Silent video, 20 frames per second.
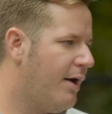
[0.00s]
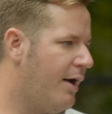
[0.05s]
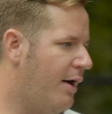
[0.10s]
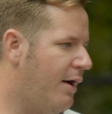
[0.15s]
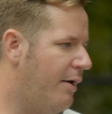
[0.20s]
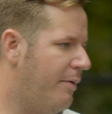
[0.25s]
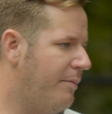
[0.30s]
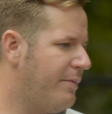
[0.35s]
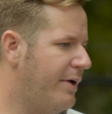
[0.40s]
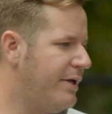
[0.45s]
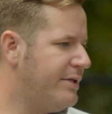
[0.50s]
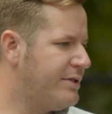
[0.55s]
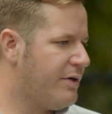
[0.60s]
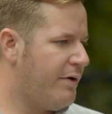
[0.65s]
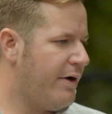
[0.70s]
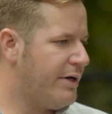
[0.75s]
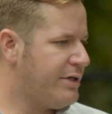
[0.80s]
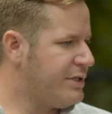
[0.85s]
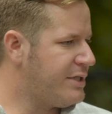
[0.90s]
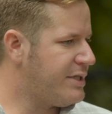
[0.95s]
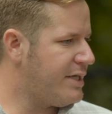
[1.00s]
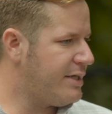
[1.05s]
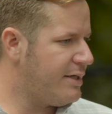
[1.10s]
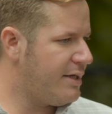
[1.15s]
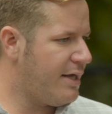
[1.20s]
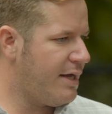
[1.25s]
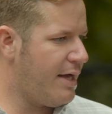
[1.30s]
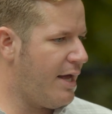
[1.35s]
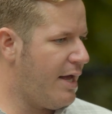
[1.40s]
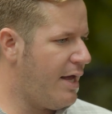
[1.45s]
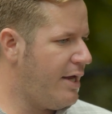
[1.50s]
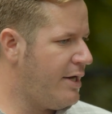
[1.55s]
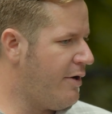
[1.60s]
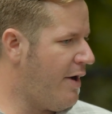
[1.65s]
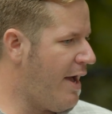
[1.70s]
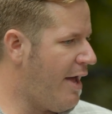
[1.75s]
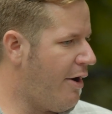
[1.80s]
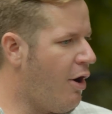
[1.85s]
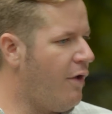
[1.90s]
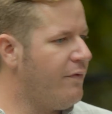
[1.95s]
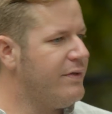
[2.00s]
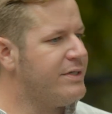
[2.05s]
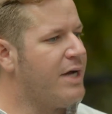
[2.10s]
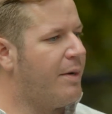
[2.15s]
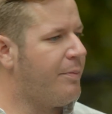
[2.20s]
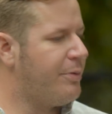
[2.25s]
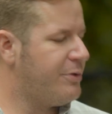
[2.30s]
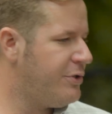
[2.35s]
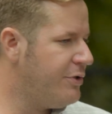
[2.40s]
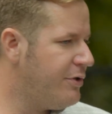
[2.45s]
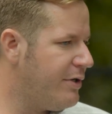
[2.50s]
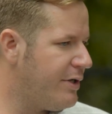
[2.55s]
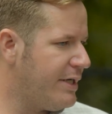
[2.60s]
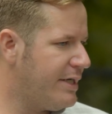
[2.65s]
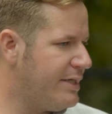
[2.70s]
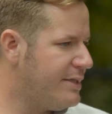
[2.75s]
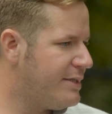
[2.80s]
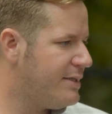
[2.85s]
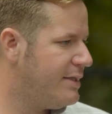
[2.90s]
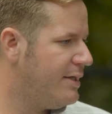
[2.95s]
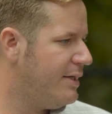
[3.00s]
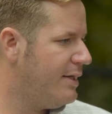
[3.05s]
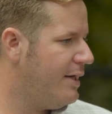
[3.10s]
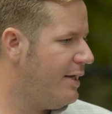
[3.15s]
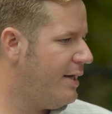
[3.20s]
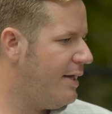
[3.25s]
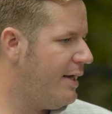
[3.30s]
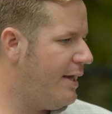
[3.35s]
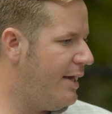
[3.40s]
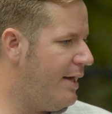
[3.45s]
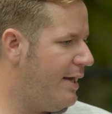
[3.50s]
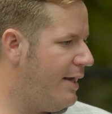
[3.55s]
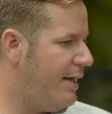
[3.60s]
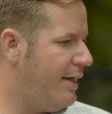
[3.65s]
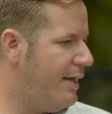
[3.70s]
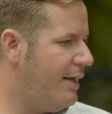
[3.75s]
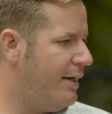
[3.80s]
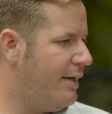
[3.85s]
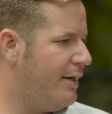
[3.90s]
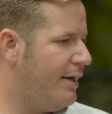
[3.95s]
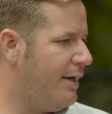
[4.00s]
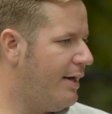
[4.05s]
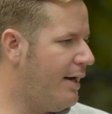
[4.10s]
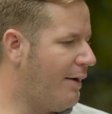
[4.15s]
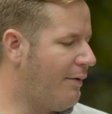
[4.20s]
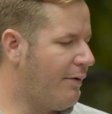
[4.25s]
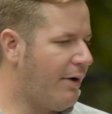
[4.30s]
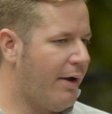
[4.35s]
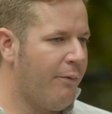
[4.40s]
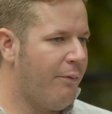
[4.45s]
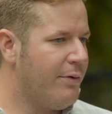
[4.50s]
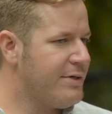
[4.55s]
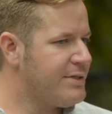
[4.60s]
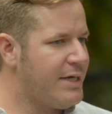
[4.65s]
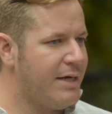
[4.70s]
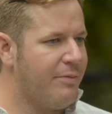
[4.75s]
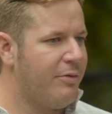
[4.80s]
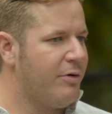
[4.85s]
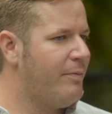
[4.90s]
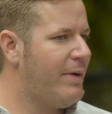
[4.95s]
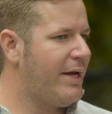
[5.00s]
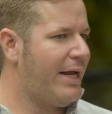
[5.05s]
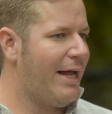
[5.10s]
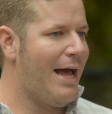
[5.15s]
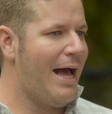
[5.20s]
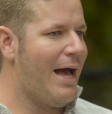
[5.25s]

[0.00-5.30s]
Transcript: Um, and so I just, you know, had all these opportunities, and I, I wasn't able to make it